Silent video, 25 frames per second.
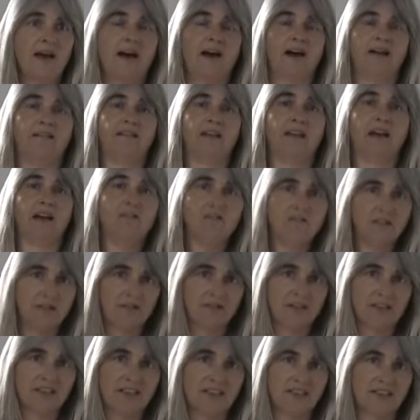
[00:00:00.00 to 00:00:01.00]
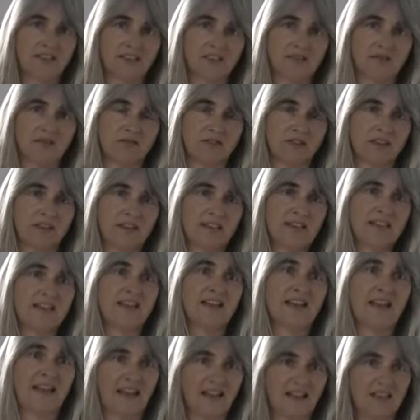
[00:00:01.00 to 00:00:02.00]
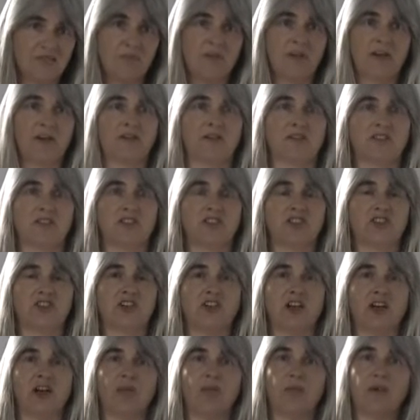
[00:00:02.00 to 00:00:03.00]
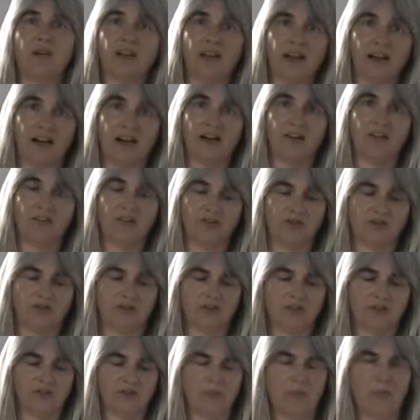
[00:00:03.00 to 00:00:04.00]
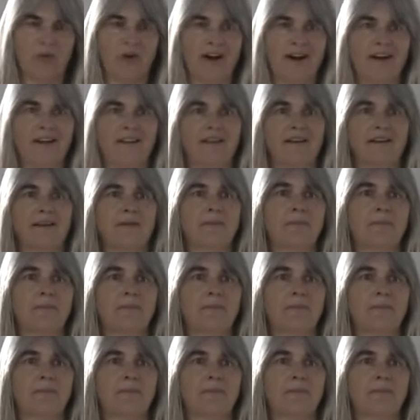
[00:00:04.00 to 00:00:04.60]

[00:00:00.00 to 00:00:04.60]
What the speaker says: And the only reason it's on the list is because it's Janome and I trust the brand.